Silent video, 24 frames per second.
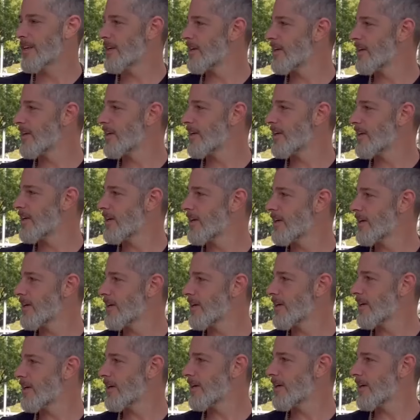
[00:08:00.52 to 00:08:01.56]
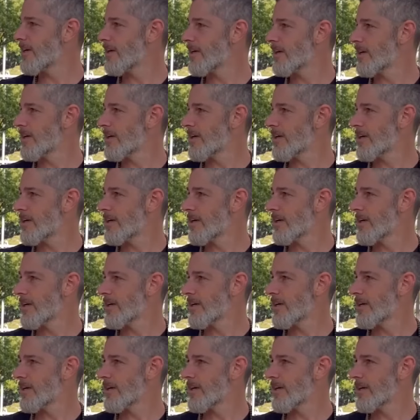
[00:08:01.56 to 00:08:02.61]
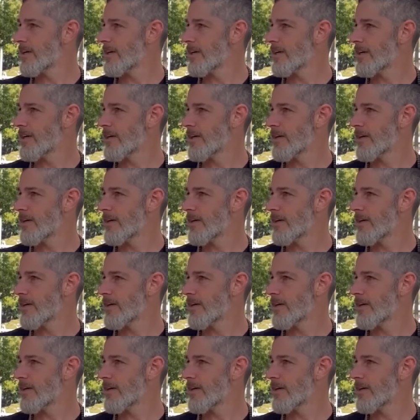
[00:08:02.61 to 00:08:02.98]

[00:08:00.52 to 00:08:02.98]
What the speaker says: No words are spoken by the person on screen.